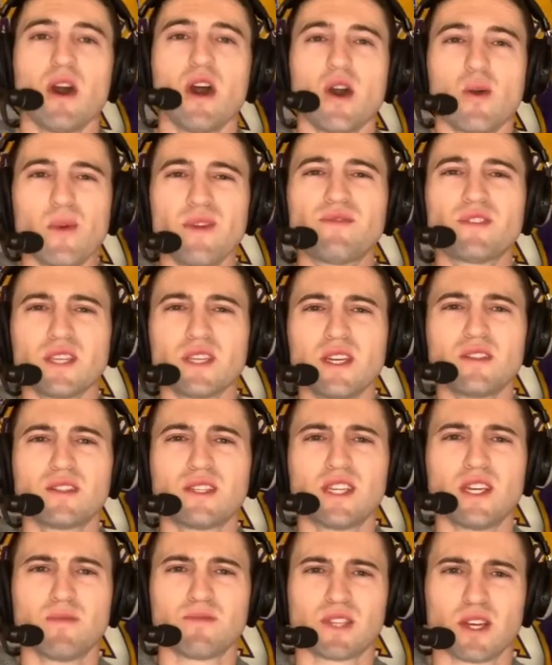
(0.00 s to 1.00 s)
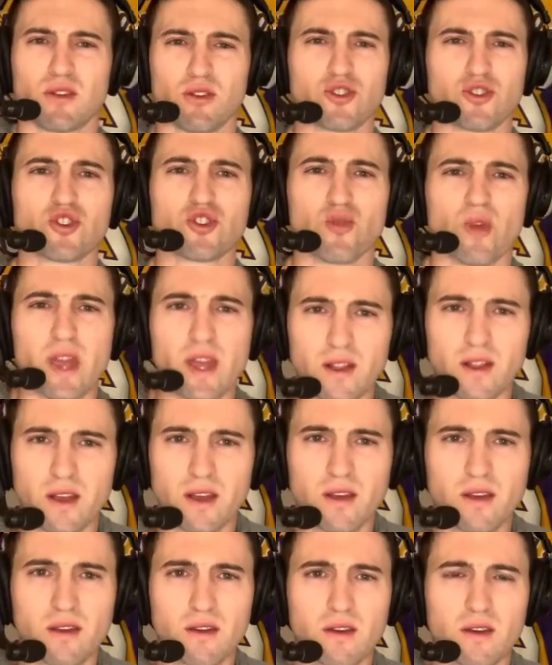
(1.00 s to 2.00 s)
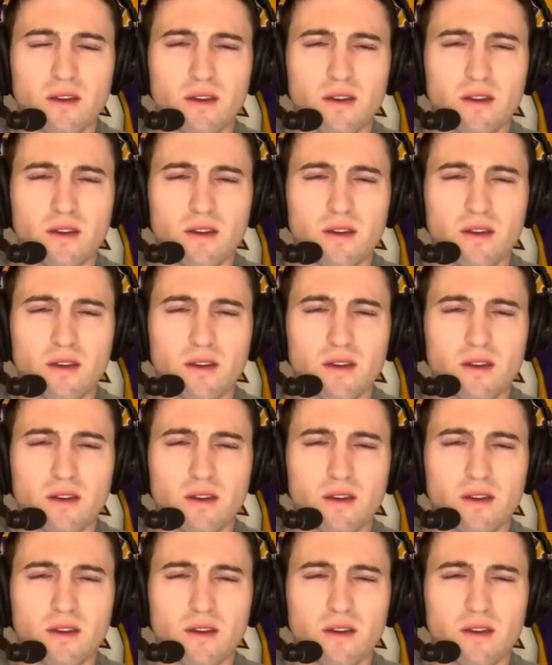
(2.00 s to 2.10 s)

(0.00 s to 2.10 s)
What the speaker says: We've seen teams that are trailing